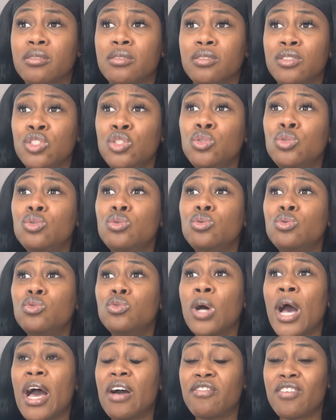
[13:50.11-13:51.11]
You
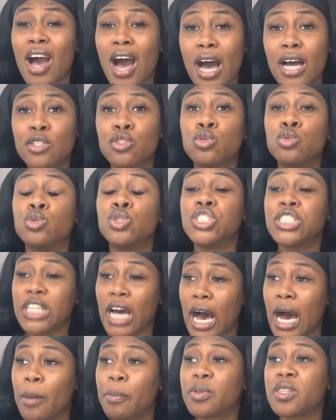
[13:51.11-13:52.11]
have got to
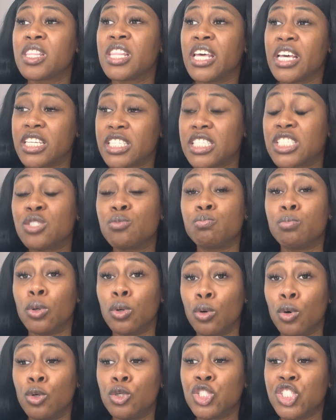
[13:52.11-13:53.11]
stop this
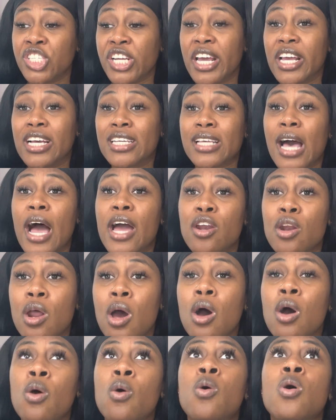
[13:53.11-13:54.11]
bullshit, because I
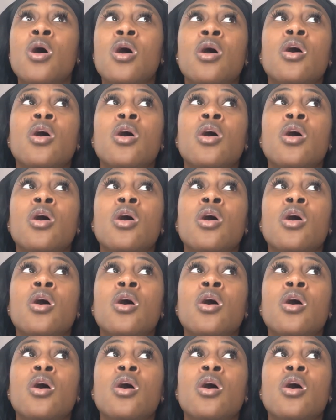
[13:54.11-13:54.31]
know